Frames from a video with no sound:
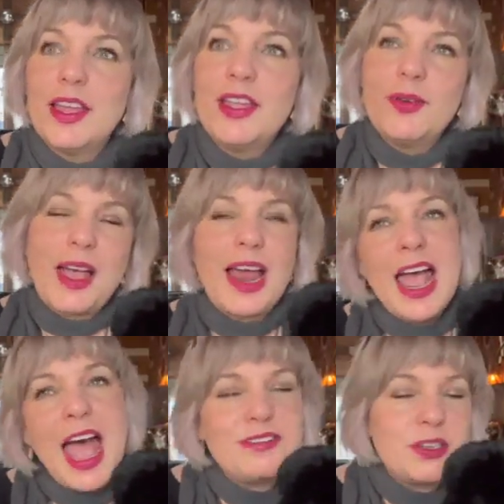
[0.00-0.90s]
you kind of
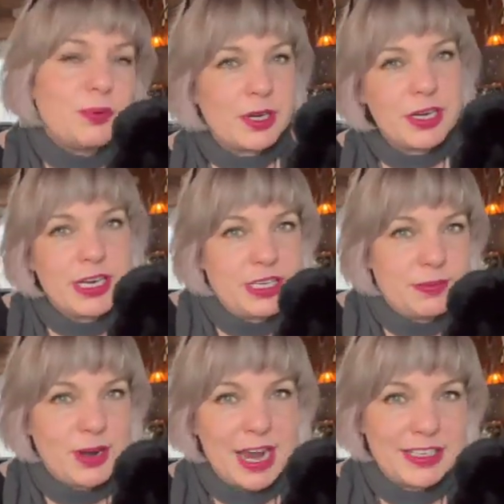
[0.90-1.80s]
have to put it into
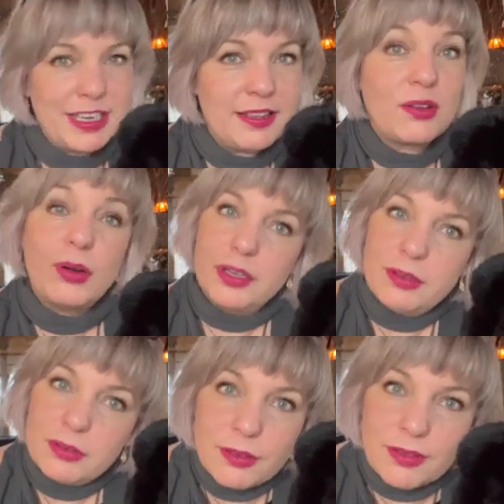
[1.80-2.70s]
practice or
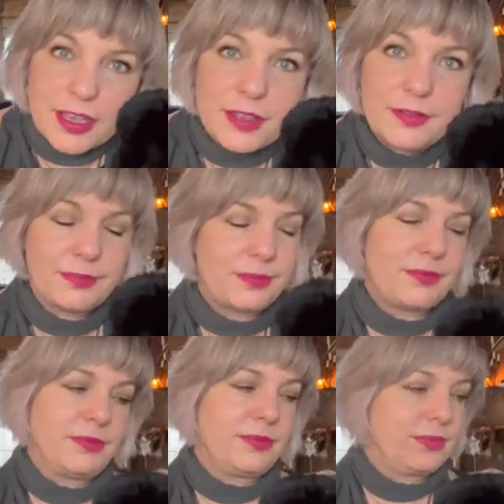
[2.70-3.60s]
you lose it.
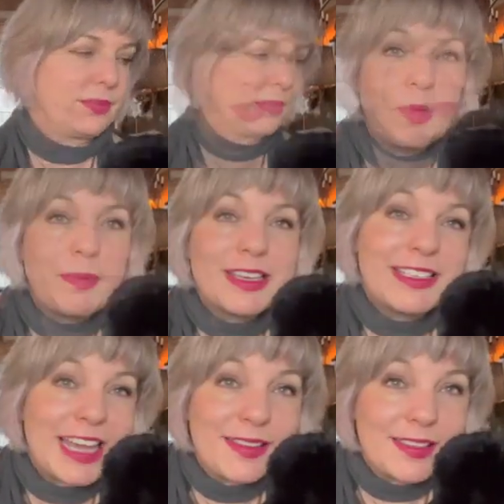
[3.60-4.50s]
So the woman
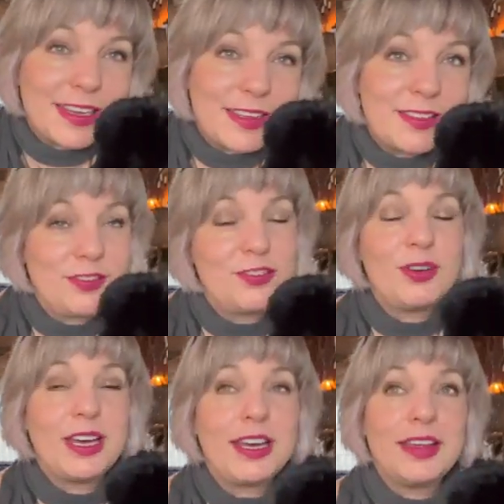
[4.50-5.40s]
dancing in the
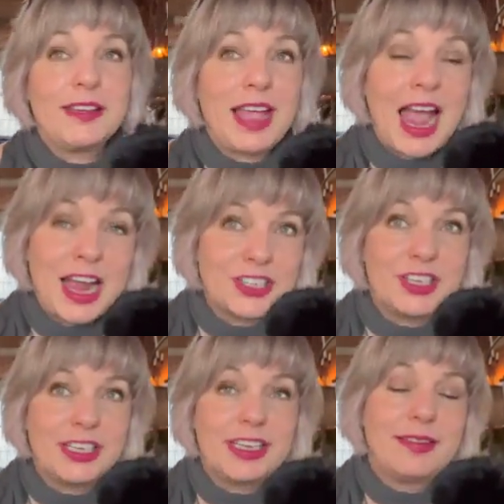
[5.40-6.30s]
street is
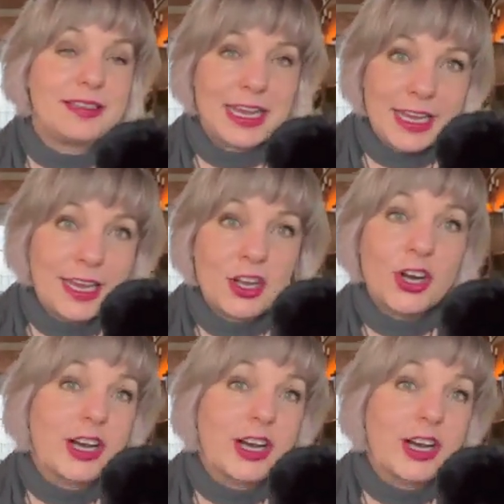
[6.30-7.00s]
actually staking her